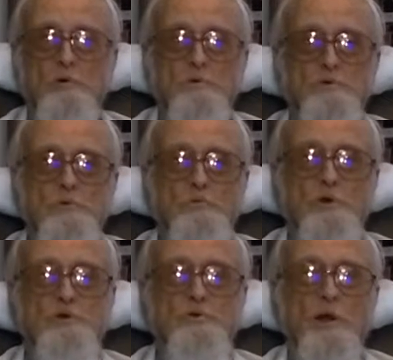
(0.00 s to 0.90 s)
to move some
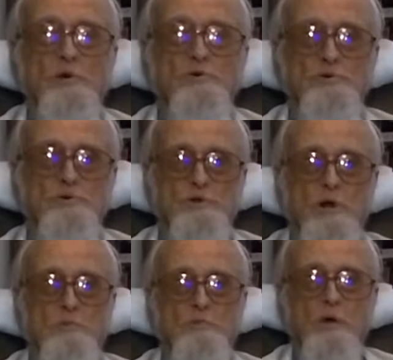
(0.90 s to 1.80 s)
refrigerators or
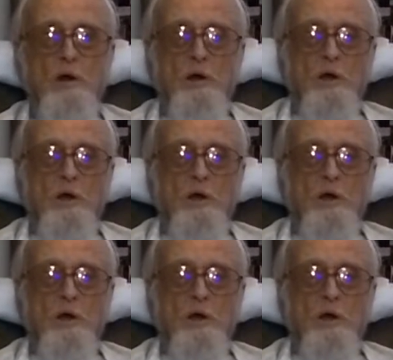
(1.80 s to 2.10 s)
something,